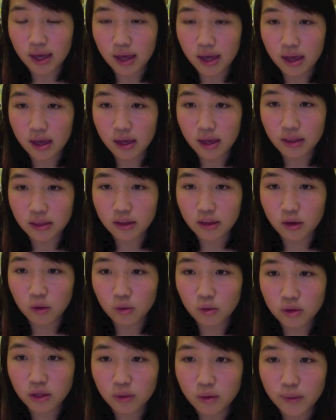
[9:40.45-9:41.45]
And the
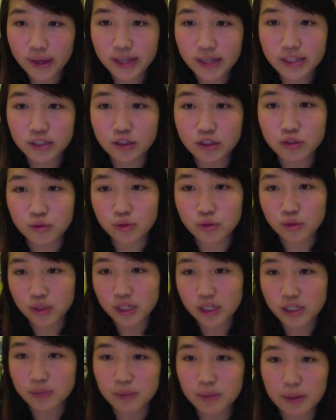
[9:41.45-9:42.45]
only way to
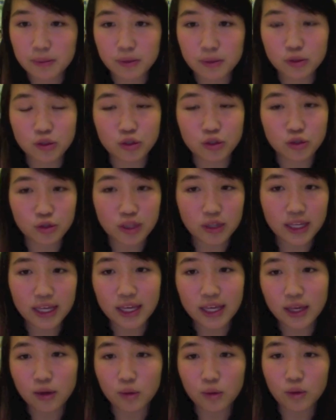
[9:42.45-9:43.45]
treat people truly
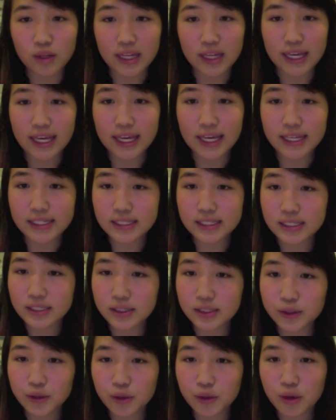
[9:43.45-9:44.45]
equally is
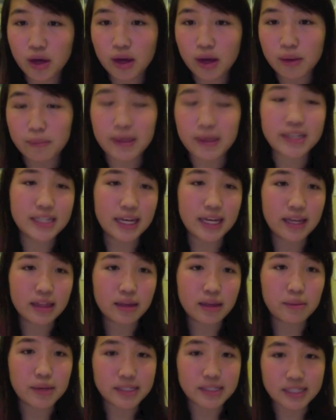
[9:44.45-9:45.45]
to maintain
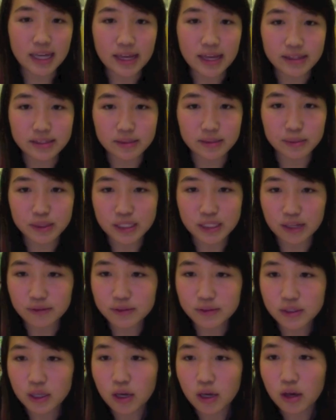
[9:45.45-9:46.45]
them as the ends in
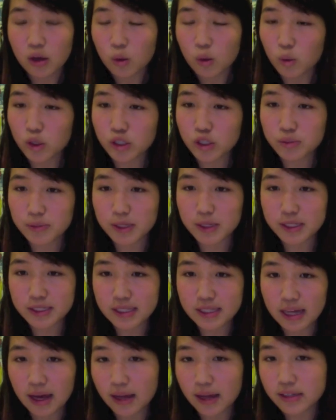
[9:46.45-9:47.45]
themselves, which means
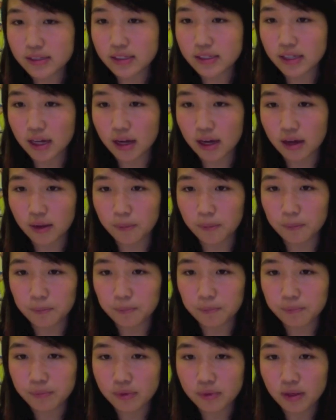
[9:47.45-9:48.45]
that
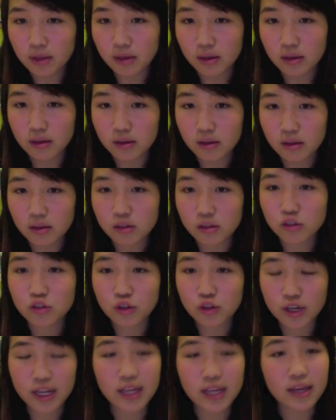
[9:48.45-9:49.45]

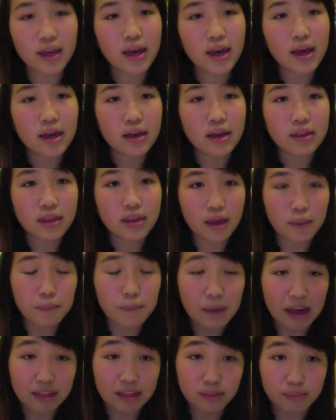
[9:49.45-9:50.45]
treating them
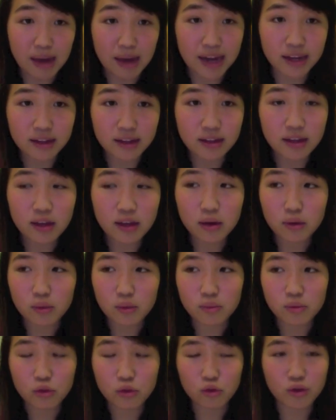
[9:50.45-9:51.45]
mathematically,
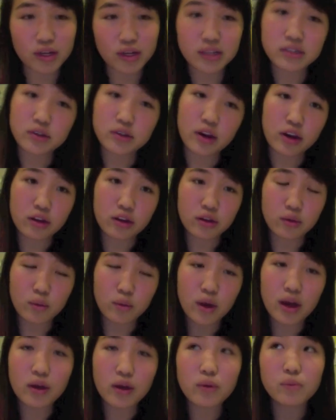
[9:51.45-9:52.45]
3 is greater than
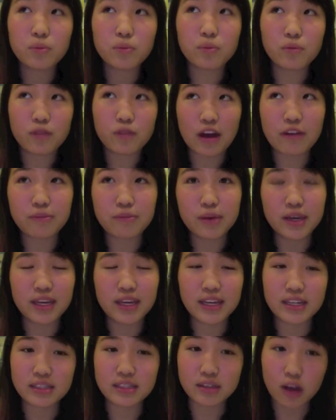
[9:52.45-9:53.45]
1, 5
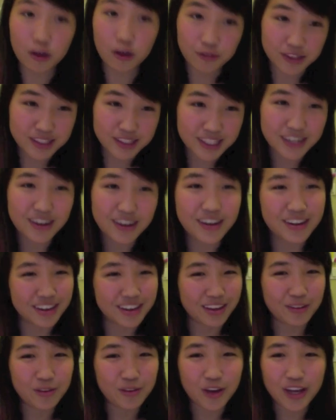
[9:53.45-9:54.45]
million is obviously greater
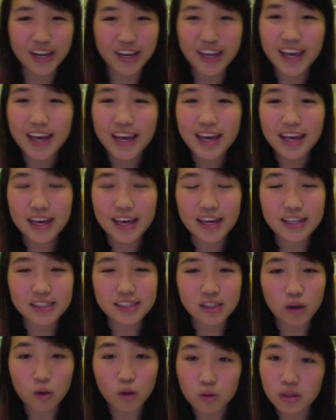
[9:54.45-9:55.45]
than 1, is
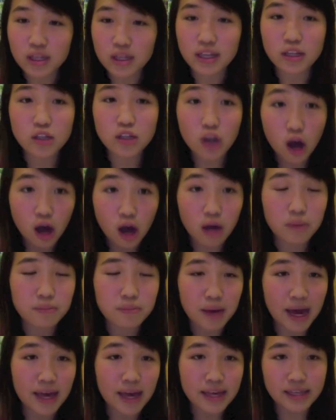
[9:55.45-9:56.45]
the only
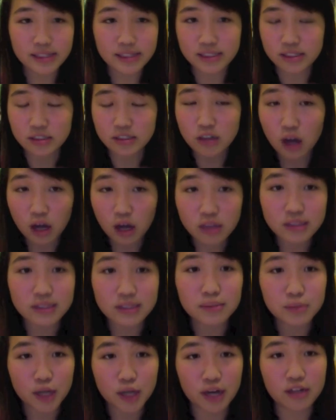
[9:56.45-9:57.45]
non-biased,
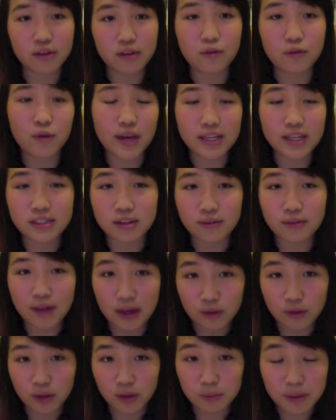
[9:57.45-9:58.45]
non-subjective way to
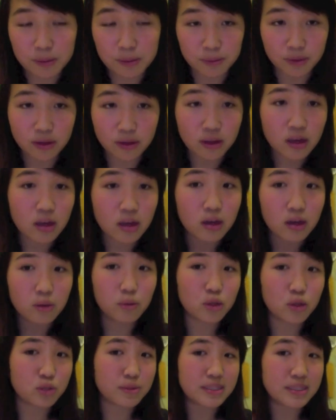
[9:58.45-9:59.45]
evaluate people,
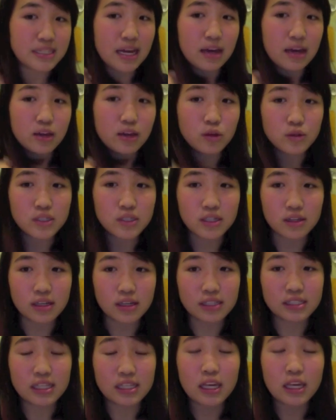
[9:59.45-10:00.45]
which means that util
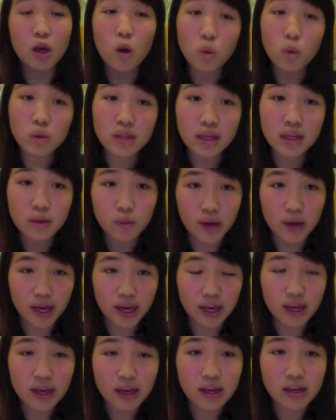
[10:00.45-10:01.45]
is the only
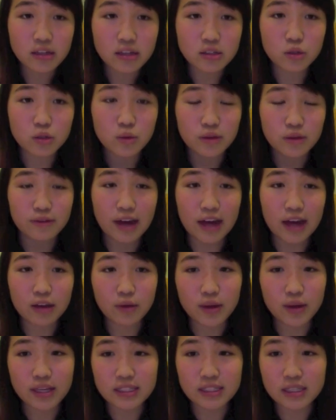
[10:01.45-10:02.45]
way to
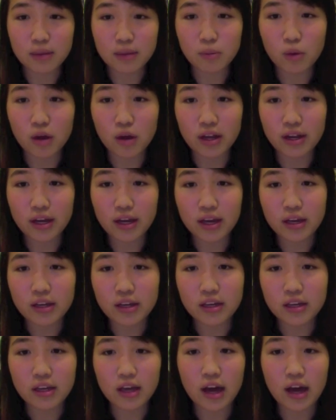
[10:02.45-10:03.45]
evaluate someone
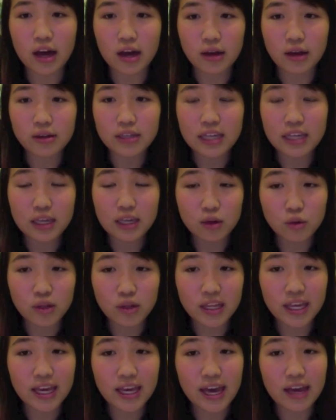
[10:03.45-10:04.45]

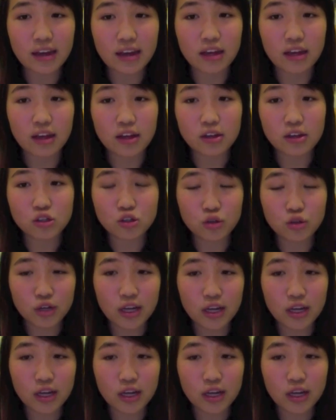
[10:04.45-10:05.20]
equally and treat